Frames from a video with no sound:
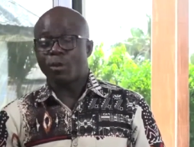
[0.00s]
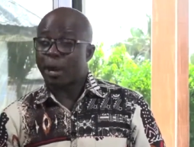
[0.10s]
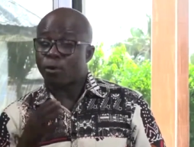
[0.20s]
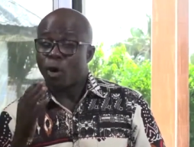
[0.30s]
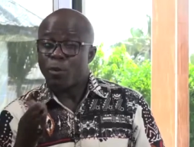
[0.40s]
But
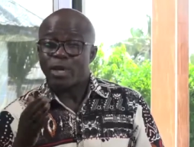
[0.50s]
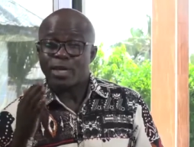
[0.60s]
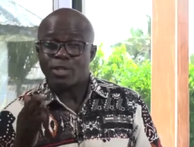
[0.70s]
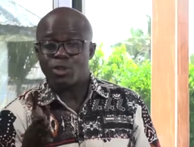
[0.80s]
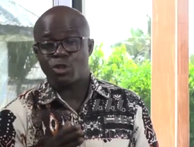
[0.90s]
I'm
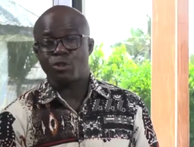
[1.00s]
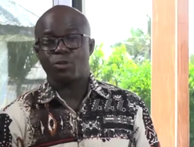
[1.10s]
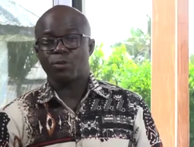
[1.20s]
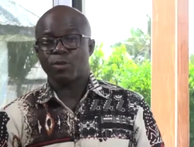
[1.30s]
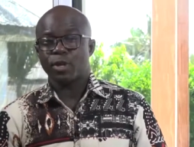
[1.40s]
communicating to
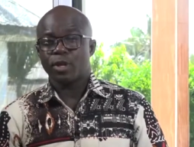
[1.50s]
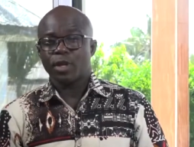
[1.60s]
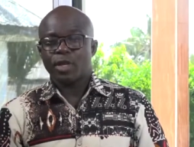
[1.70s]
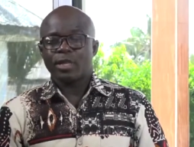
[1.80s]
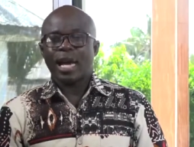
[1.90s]
you
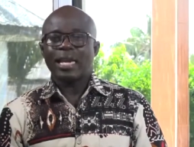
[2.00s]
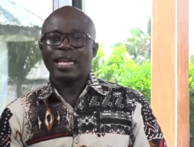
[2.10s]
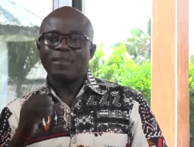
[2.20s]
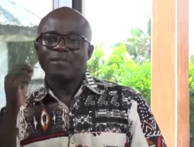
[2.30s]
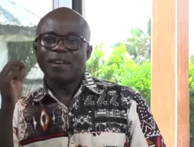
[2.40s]
that
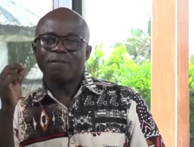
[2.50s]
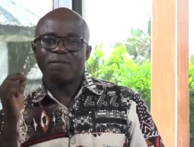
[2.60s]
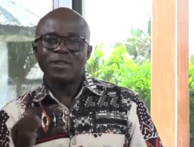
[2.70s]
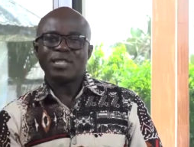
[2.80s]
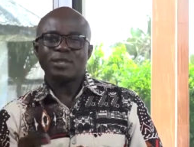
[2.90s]
if the
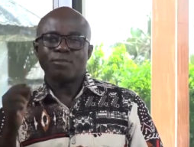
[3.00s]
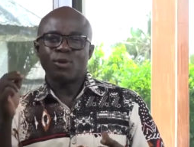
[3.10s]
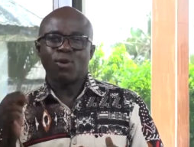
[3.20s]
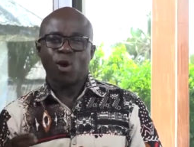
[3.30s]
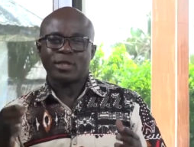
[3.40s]

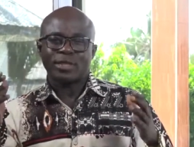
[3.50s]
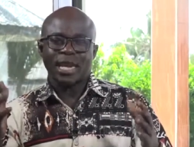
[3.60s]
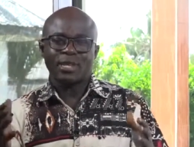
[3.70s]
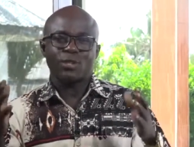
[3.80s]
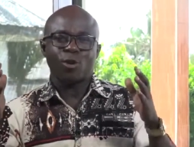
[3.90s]
invisible God
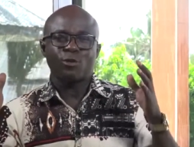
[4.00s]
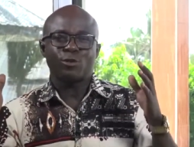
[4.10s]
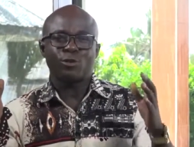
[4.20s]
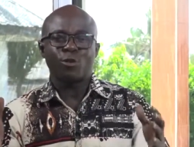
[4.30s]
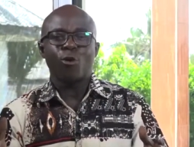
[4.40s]
takes
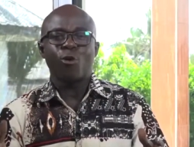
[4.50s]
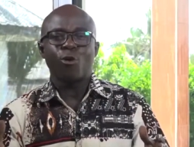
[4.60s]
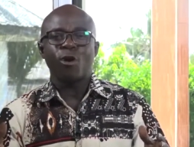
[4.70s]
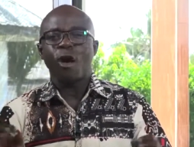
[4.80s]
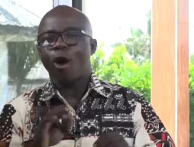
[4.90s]

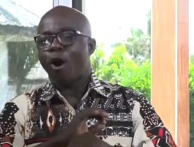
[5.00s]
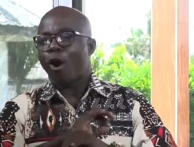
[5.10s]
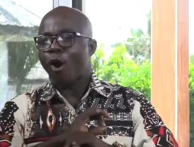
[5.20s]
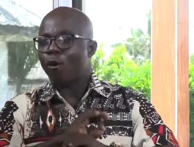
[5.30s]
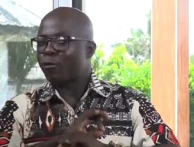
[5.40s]
control
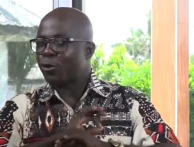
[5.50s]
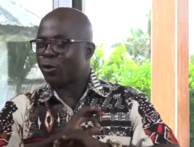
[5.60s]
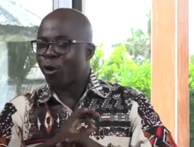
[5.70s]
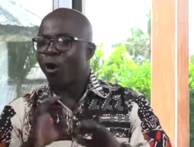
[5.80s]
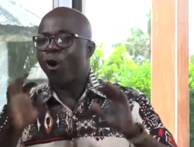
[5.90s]
of
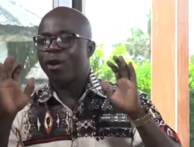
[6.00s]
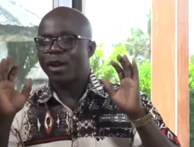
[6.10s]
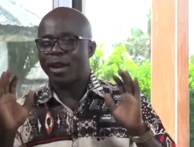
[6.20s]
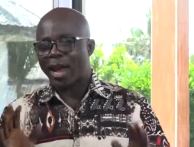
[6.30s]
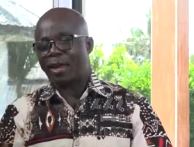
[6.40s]
your
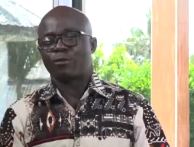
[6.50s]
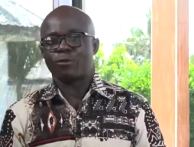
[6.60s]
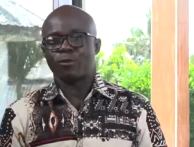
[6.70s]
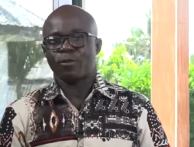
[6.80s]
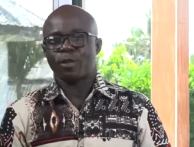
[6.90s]

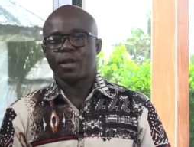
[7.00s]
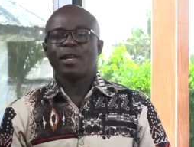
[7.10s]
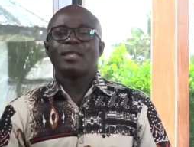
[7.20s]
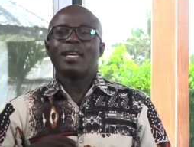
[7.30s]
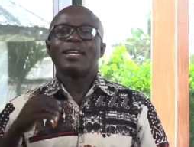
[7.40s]
life,
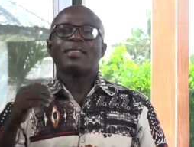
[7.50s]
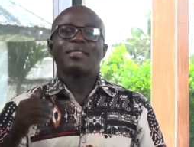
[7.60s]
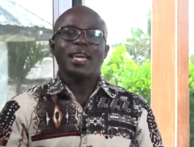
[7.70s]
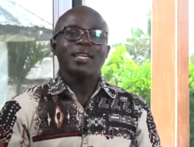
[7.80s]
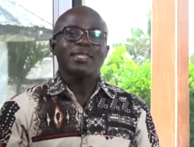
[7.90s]
then the
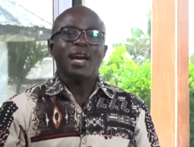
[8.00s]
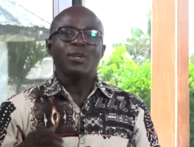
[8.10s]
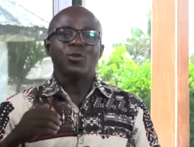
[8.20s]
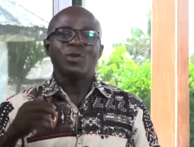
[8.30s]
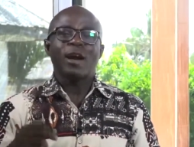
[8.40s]
things
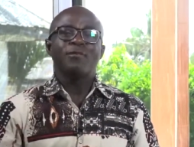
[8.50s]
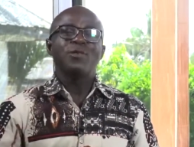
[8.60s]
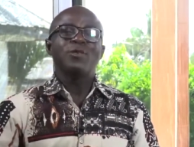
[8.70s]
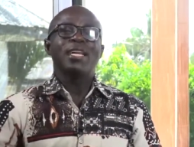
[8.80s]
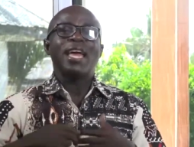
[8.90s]
that you would have
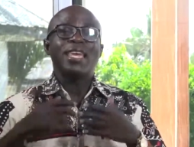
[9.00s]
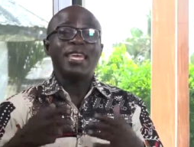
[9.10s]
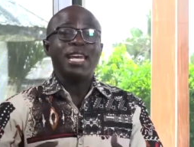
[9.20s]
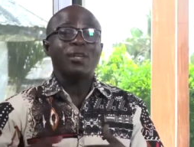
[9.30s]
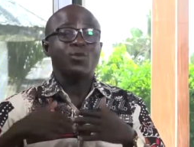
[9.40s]
used a
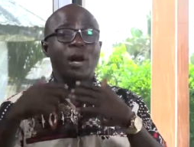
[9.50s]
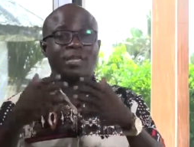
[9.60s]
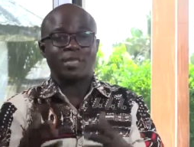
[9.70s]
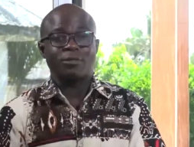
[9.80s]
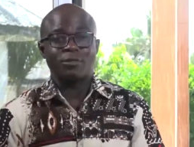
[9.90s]
year to
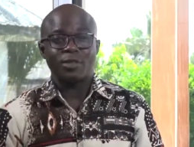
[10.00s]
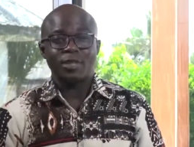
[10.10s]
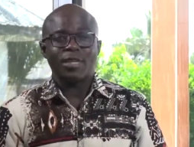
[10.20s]
achieve,